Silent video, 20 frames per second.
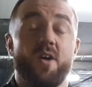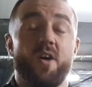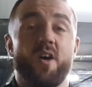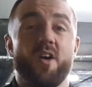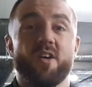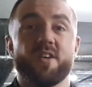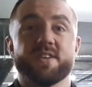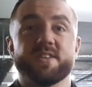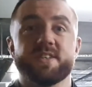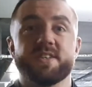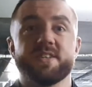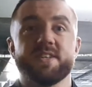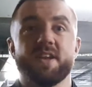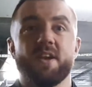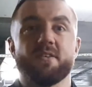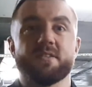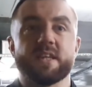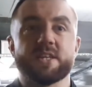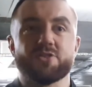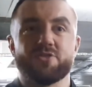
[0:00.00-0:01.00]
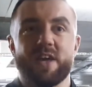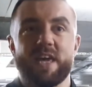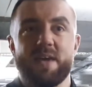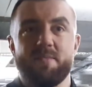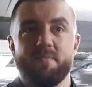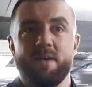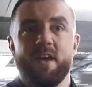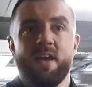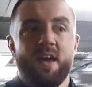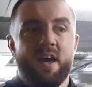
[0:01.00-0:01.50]
course, you know, the
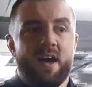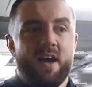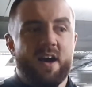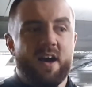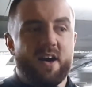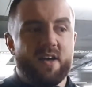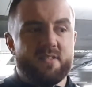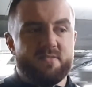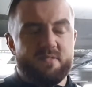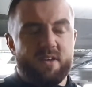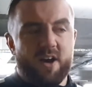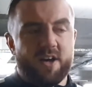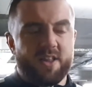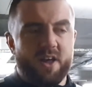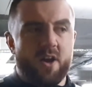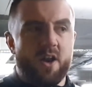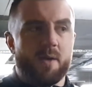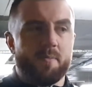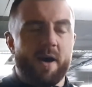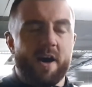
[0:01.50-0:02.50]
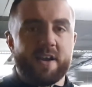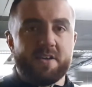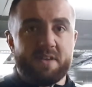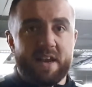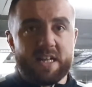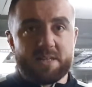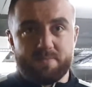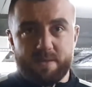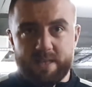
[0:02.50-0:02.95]
dream, I don't know about anyone else.